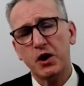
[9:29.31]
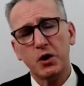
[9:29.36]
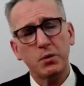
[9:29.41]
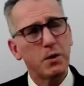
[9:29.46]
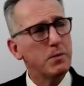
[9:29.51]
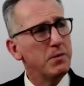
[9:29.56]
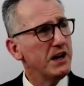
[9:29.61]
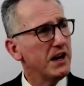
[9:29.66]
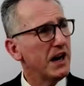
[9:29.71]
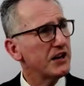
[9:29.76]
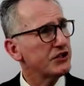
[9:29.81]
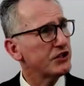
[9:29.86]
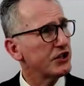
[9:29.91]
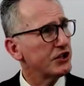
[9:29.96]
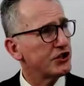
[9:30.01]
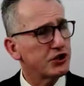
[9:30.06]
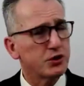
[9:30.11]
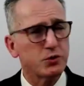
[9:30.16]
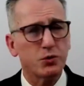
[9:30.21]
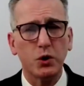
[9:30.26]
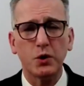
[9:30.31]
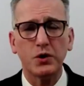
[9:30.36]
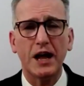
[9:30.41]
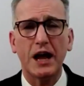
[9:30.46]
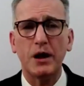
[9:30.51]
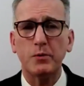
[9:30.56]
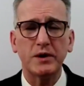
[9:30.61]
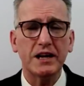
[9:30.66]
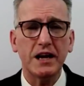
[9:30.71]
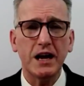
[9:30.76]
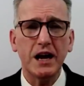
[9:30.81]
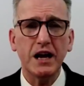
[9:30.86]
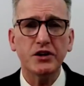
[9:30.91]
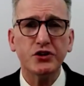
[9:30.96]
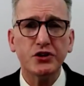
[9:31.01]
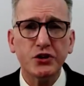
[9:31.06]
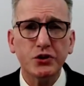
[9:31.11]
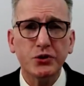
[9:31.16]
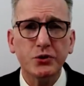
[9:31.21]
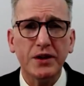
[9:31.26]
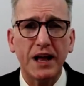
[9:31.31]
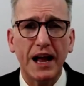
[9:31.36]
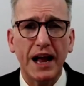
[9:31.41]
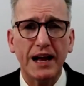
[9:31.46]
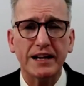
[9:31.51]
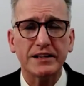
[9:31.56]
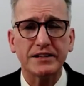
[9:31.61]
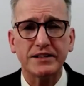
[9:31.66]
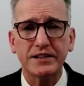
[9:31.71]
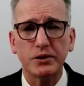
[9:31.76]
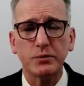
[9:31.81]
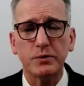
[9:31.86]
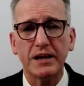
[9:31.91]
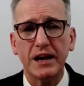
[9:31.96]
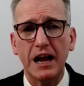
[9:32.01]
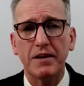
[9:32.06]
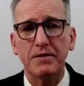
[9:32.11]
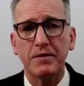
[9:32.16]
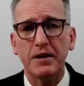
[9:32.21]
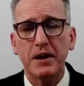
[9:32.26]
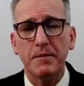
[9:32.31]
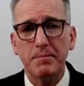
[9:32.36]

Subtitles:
When we actually do all that, we can't do that until we have